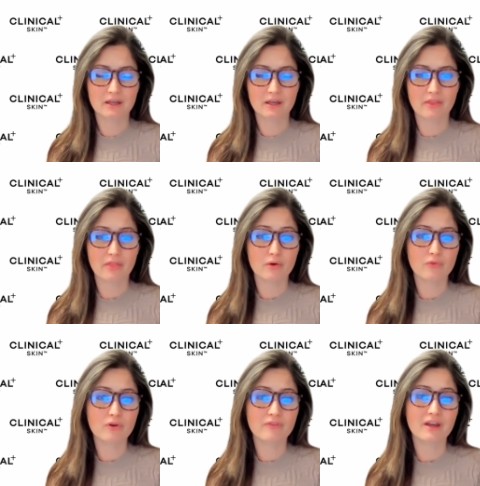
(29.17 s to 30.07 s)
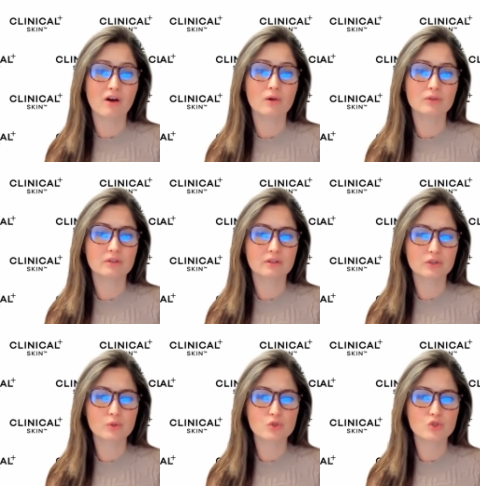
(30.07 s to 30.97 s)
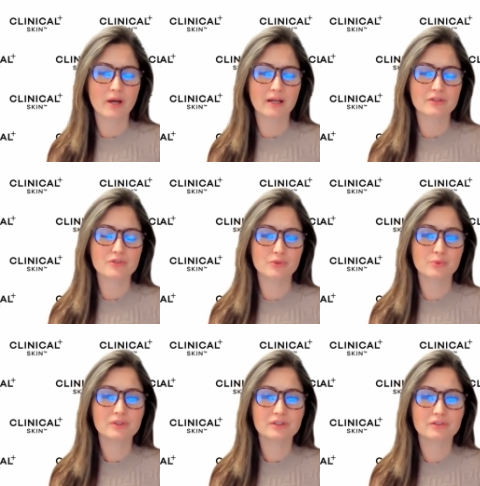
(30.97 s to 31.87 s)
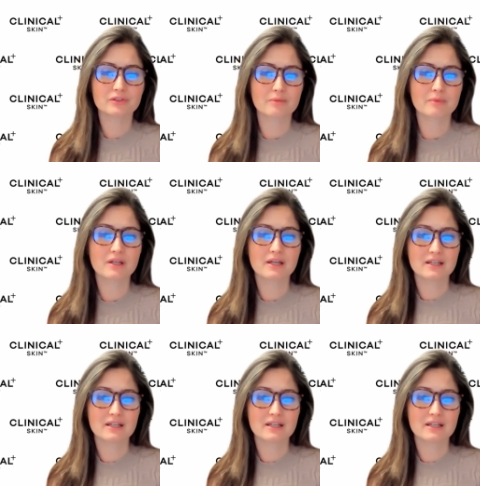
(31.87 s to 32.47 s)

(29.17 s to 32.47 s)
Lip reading: and therefore they hold clinical trials to really determine